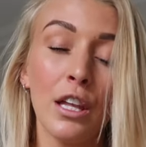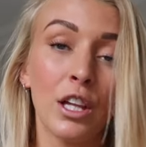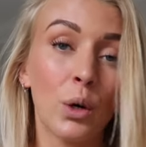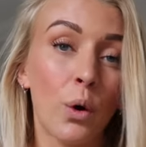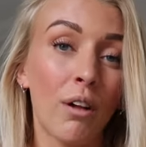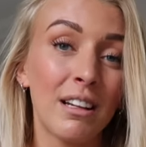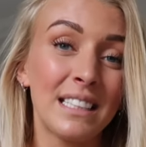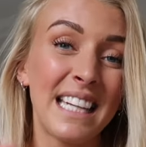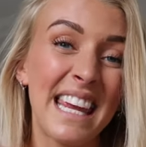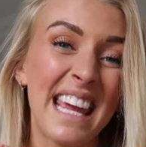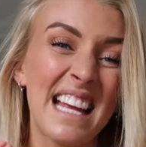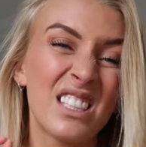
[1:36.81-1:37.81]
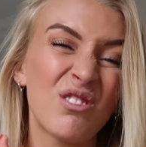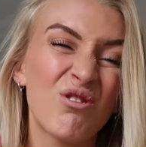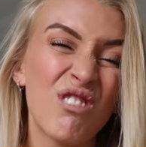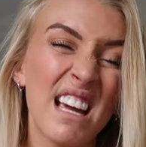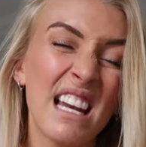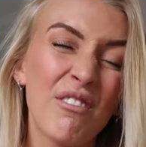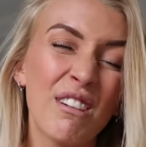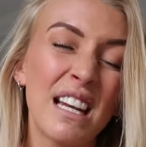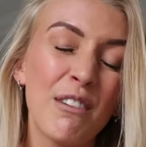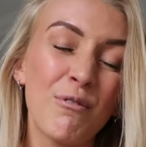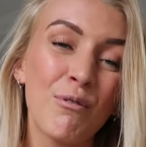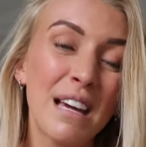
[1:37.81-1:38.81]
The quality is really,
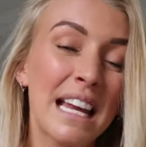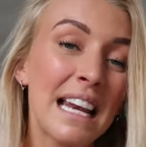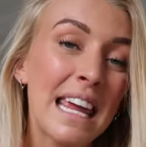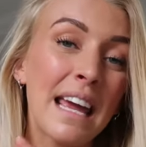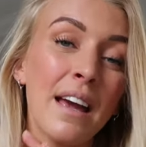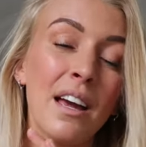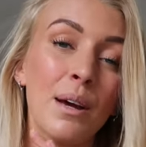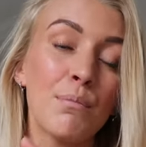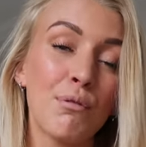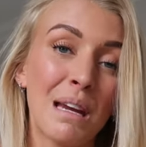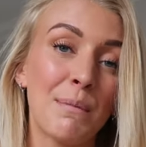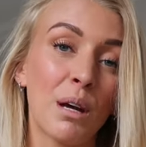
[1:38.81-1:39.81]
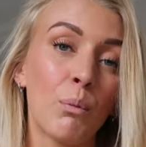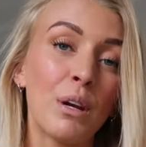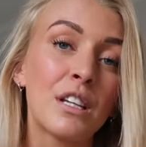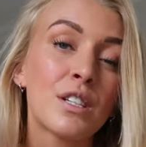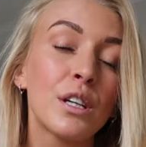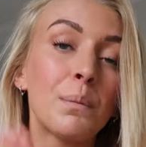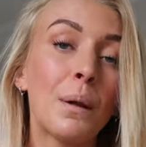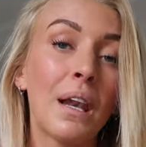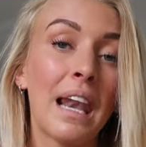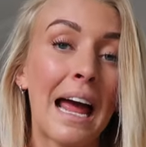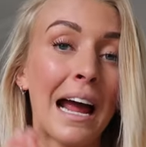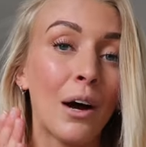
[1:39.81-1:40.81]
really, really premium. We
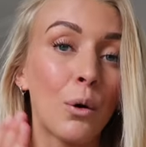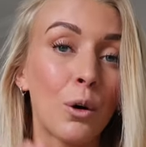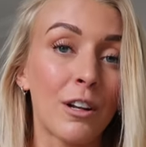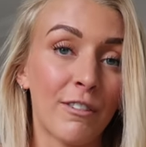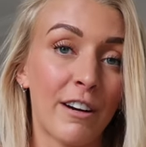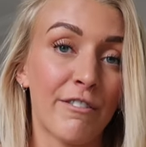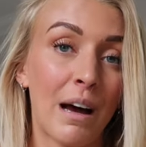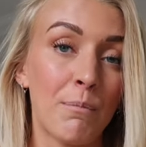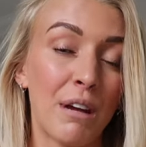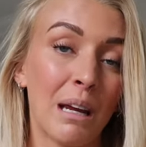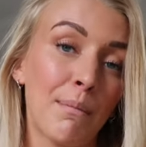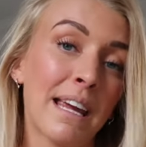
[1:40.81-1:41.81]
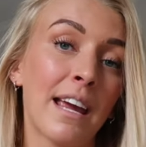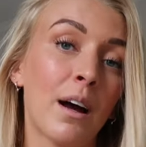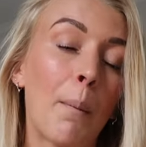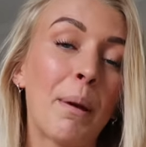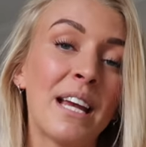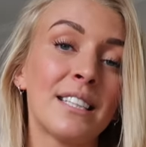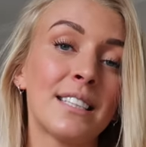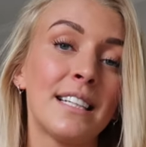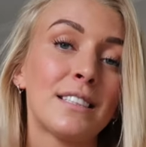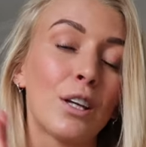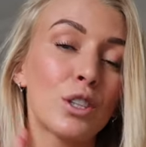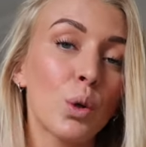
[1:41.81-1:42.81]
double layer all of our fabric, making our
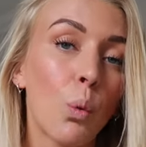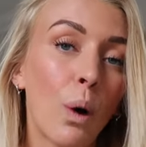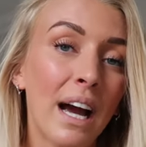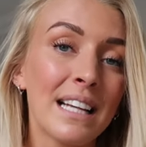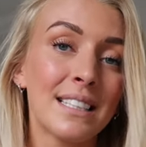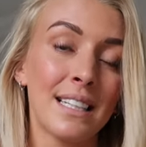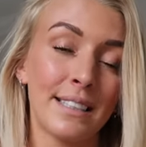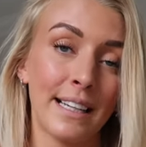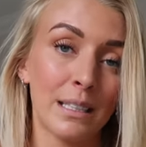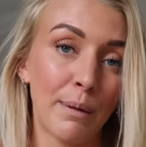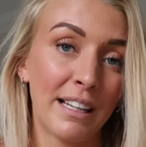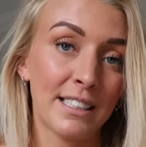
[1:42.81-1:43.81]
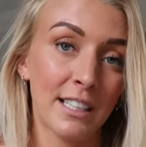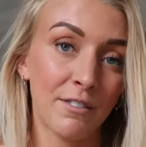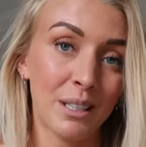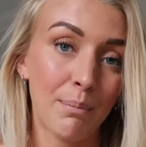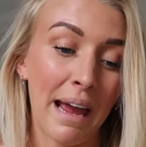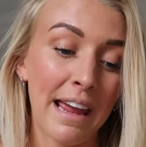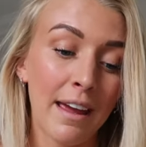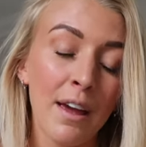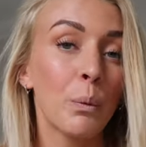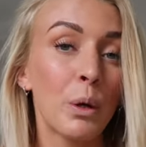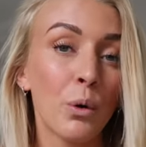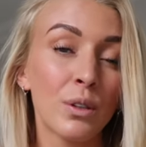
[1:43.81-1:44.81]
pieces twice as expensive to make.
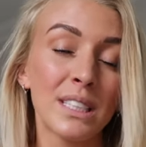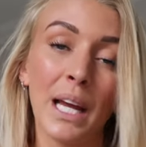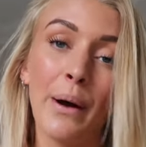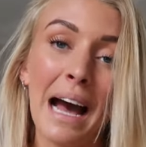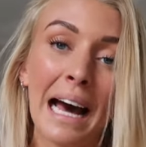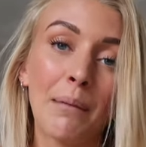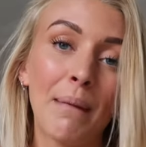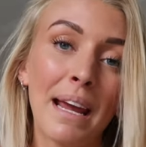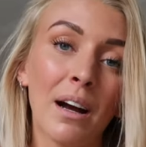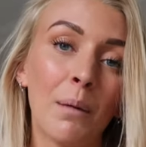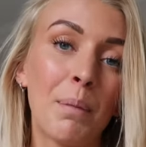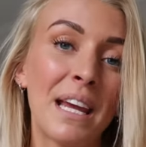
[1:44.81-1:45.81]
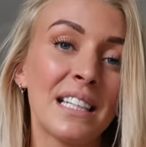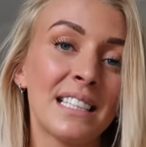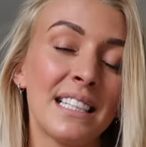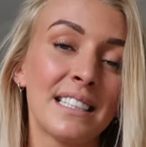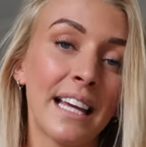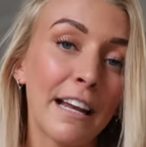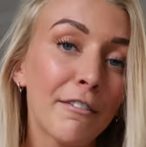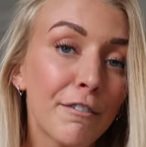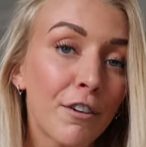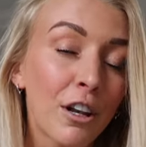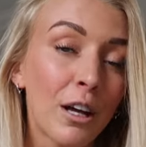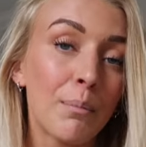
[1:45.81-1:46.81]
We also hand make our pieces in
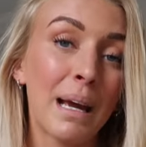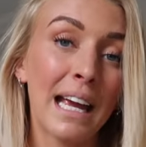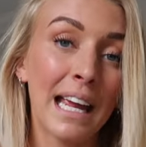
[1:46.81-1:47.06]
Fulham,